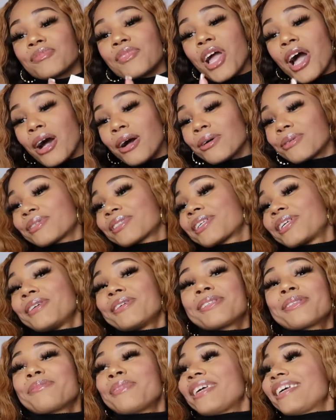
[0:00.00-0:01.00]
Oh,
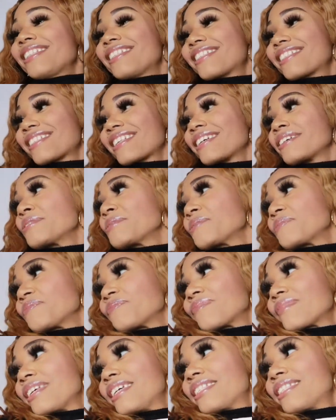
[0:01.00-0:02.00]
excuse me,
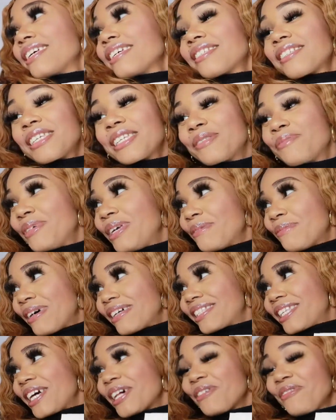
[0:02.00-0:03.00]
it's just me and my
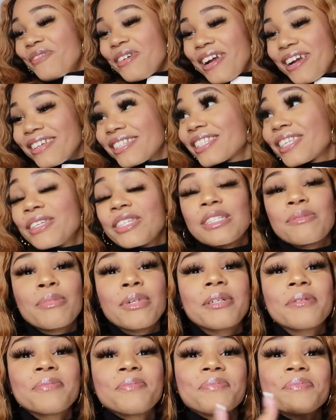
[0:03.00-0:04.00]
Telfar, excuse
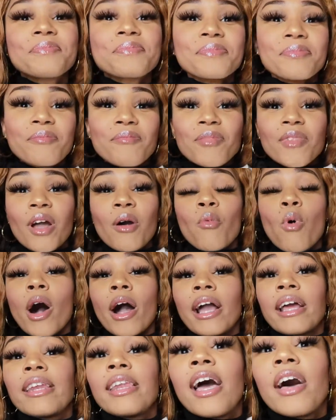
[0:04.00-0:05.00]
me,
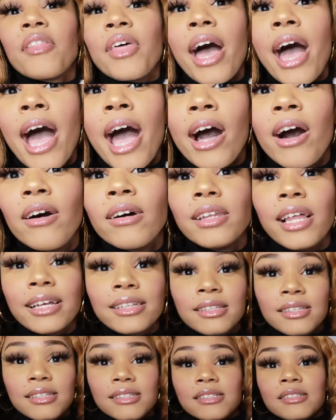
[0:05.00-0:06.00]
walking down the aisle
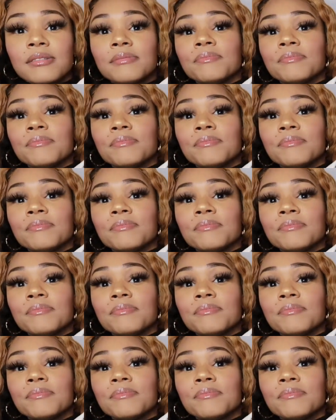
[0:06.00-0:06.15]
like this.